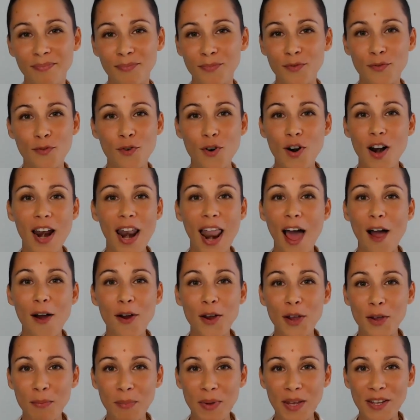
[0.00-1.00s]
for
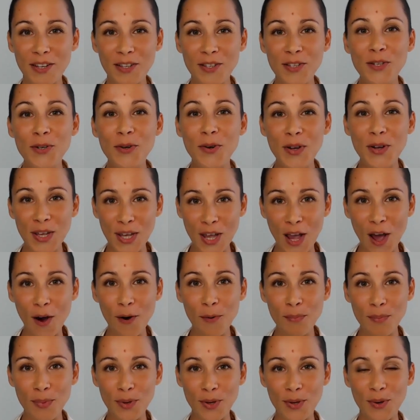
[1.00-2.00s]
allowing me to
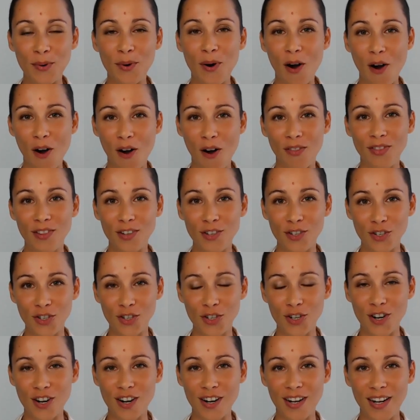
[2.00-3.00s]
help you on this
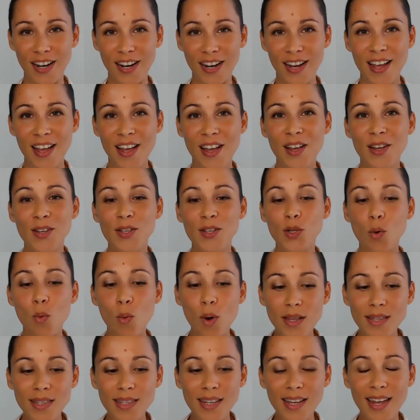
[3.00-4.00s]
journey. So
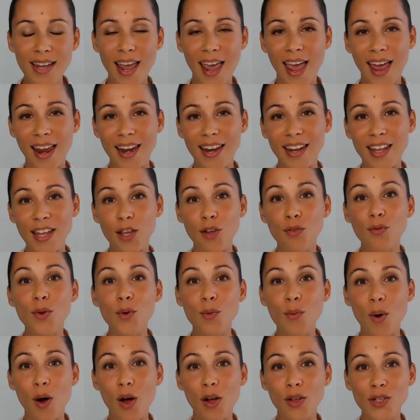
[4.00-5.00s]
once again, if
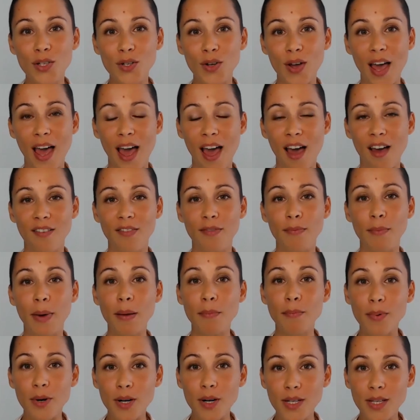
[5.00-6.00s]
you want to have my
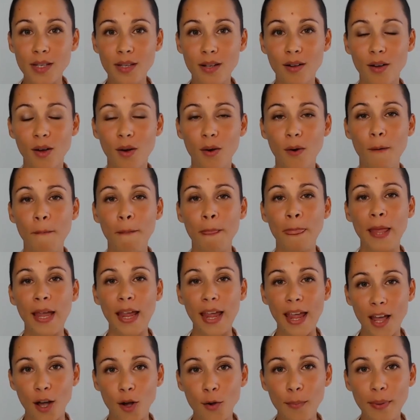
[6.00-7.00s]
personal
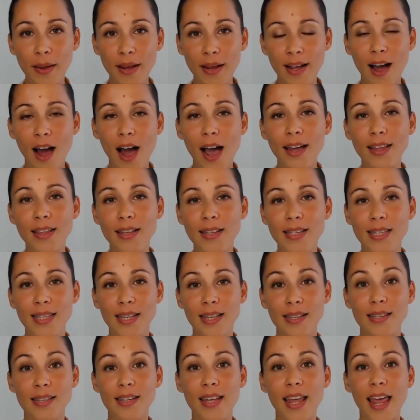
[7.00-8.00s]
help and guidance,
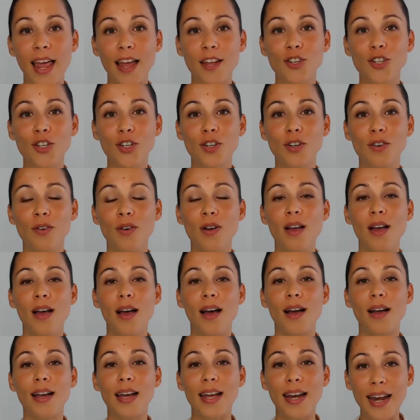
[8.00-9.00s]
then schedule
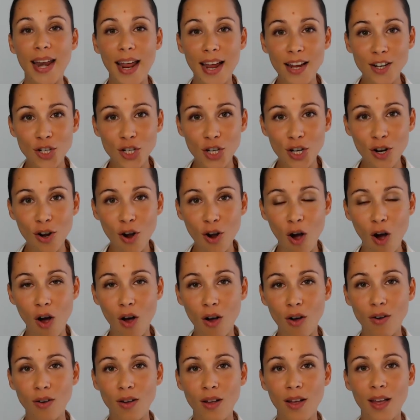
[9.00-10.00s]
a connection
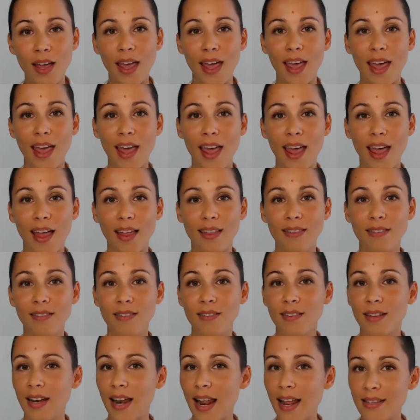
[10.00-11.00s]
call and
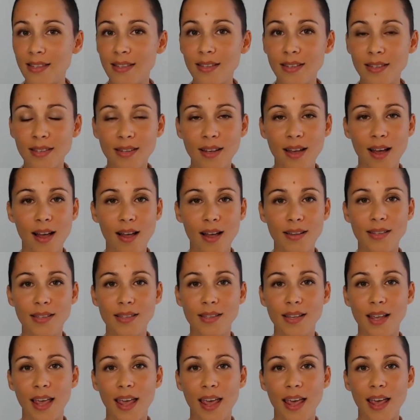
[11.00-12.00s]
let's
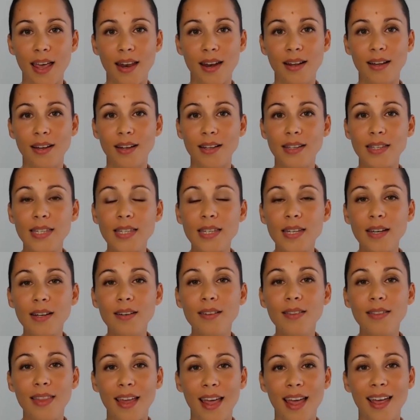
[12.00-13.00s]
discuss. And
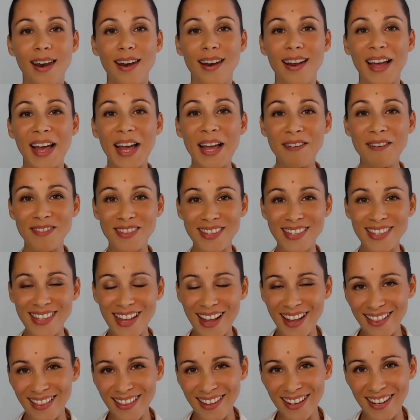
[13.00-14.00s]
until then, I'm
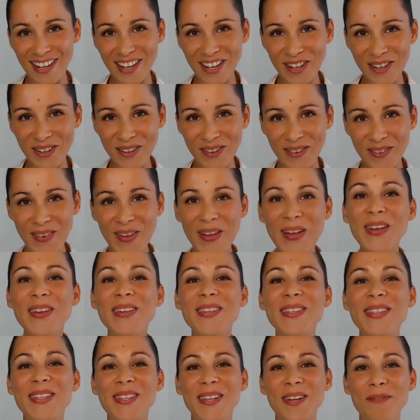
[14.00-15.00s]
sending you
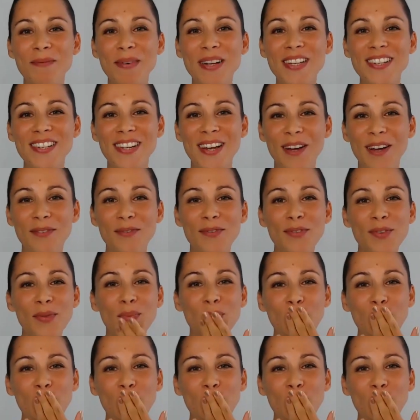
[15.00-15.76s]
so much love.